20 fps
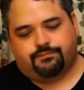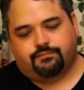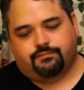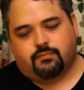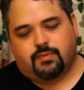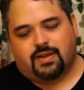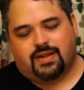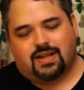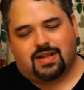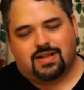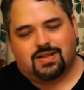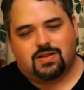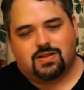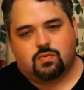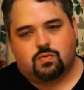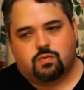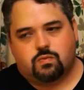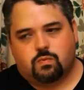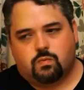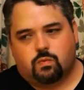
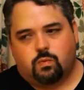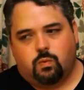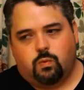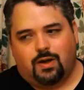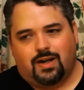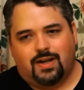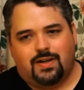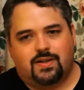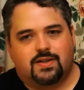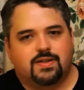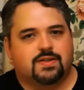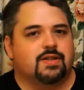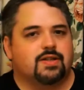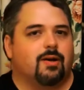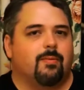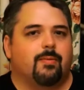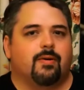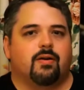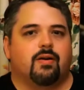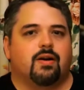Because what it does
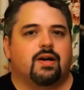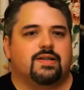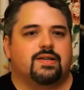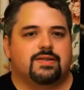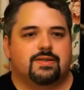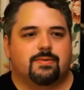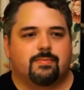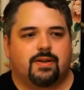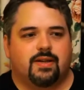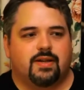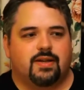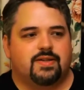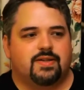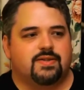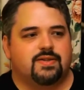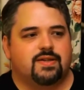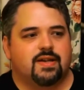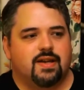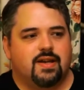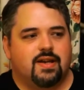come across to me
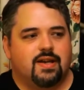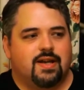as,